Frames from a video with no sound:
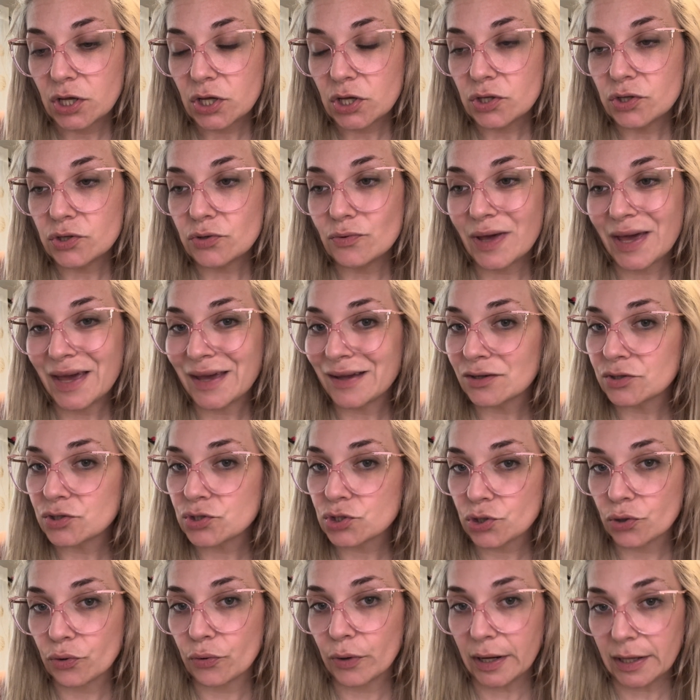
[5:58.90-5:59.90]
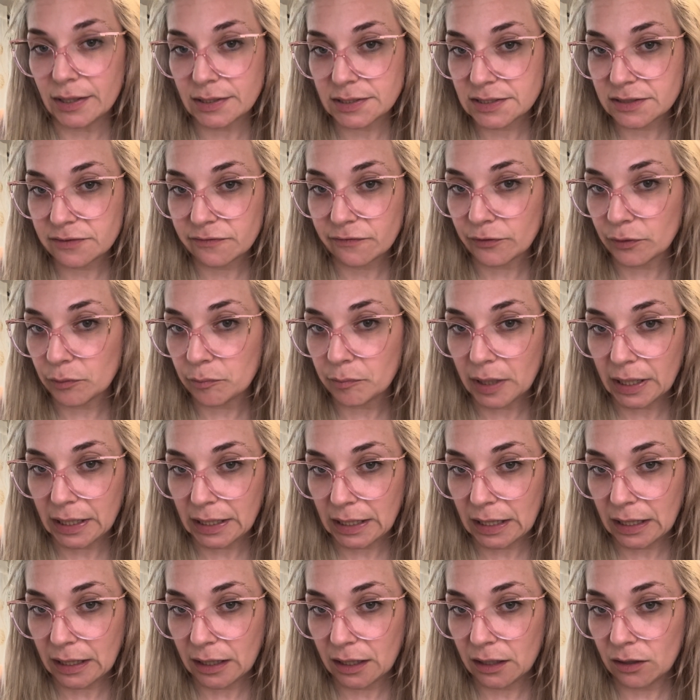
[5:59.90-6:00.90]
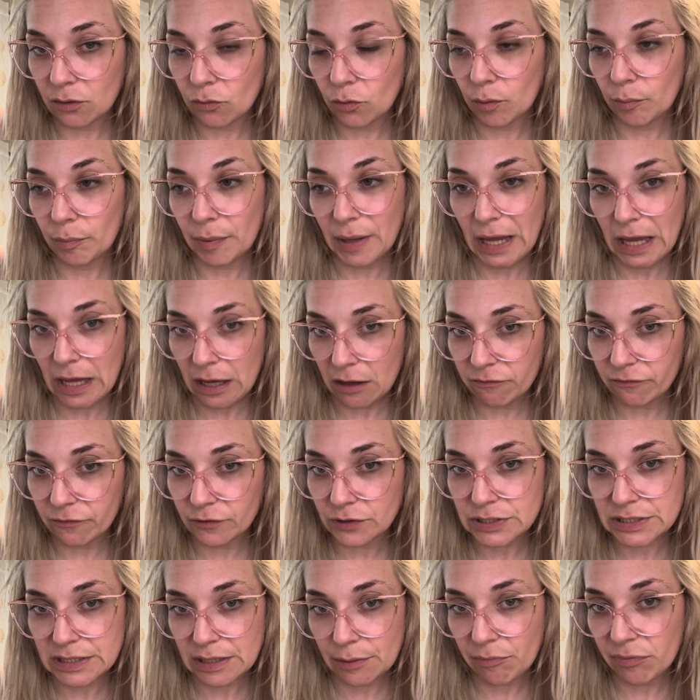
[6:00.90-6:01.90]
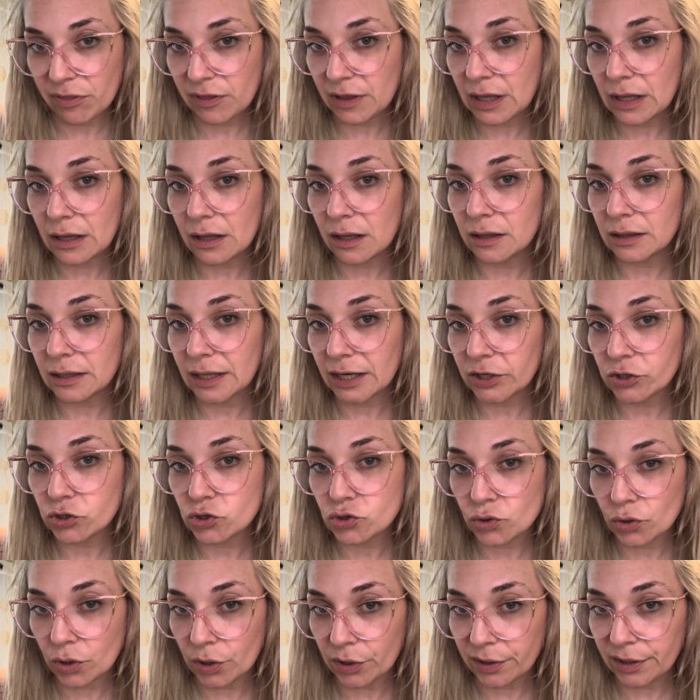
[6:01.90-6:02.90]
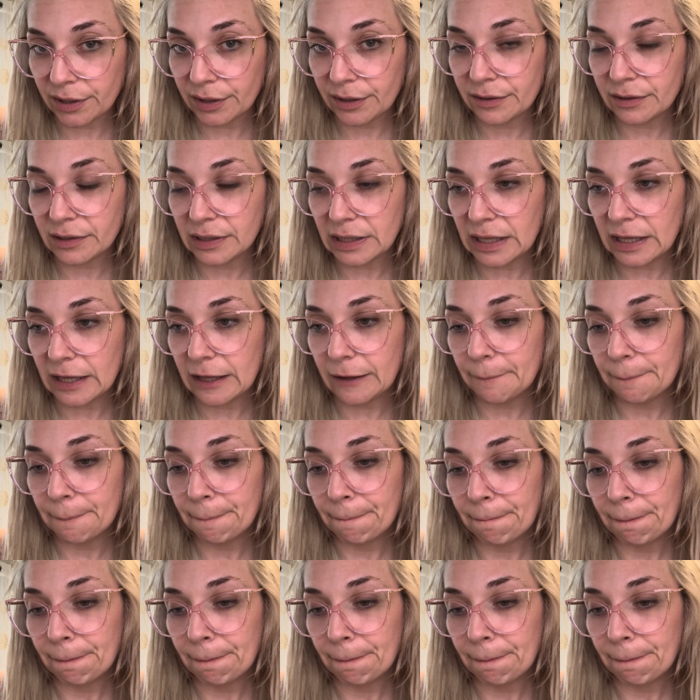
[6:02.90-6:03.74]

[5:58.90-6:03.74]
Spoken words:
you can't transfer money or pay for something electronically.